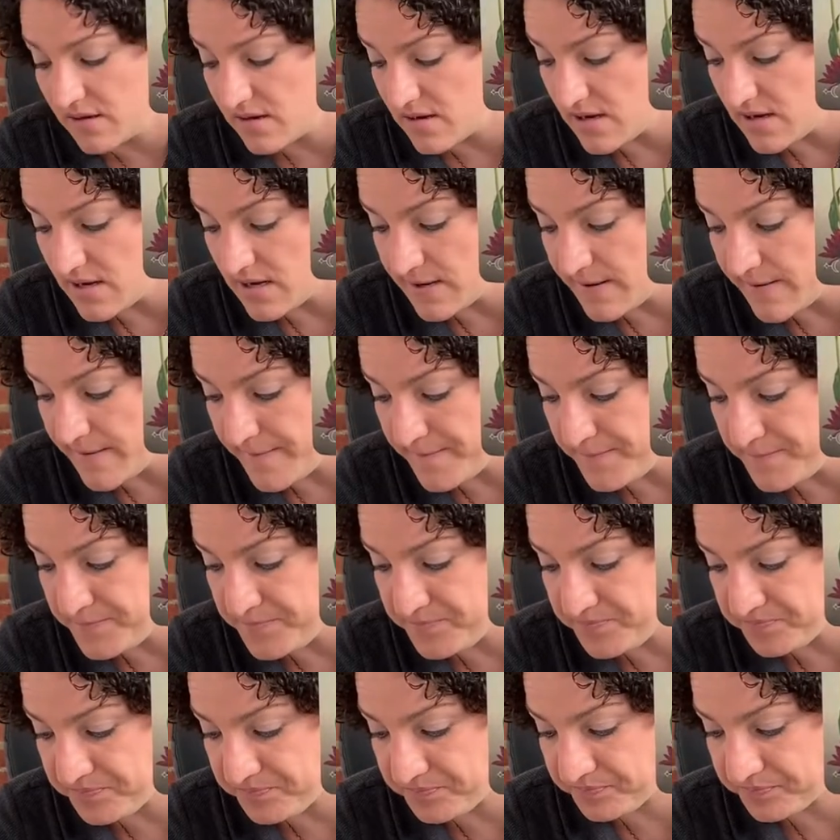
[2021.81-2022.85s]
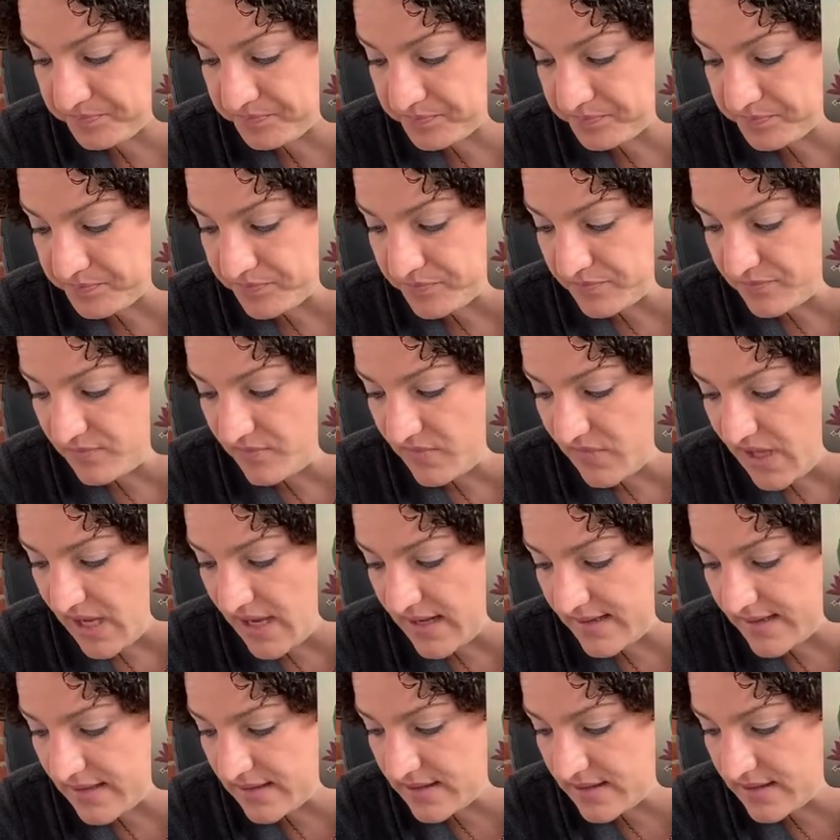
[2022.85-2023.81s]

And I